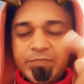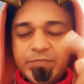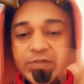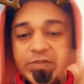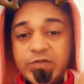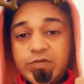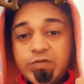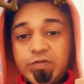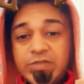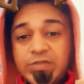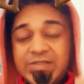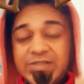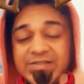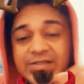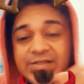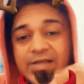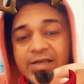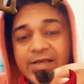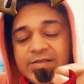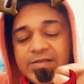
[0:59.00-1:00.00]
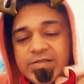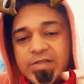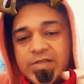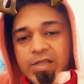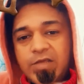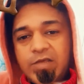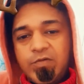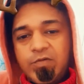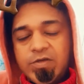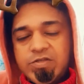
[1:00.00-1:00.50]
so that's it guys
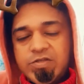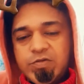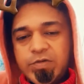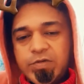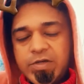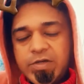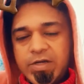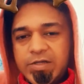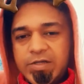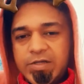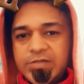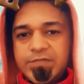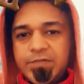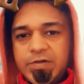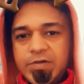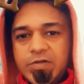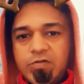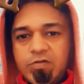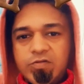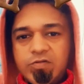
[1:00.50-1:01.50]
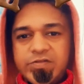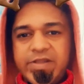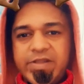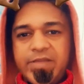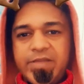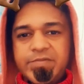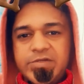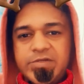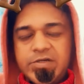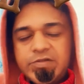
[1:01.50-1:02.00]
likewise you can get this filter on
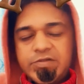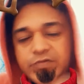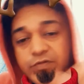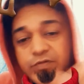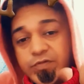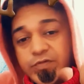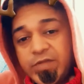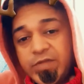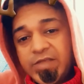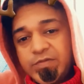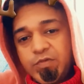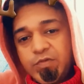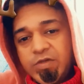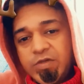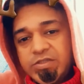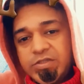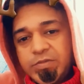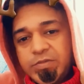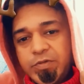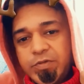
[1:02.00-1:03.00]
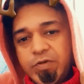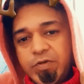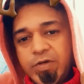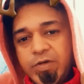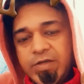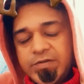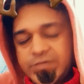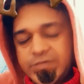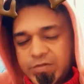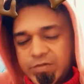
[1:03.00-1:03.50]
snapchat so thanks for watching the video
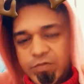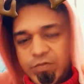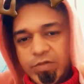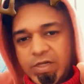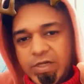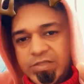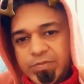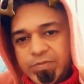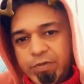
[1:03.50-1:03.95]
guys see you in the next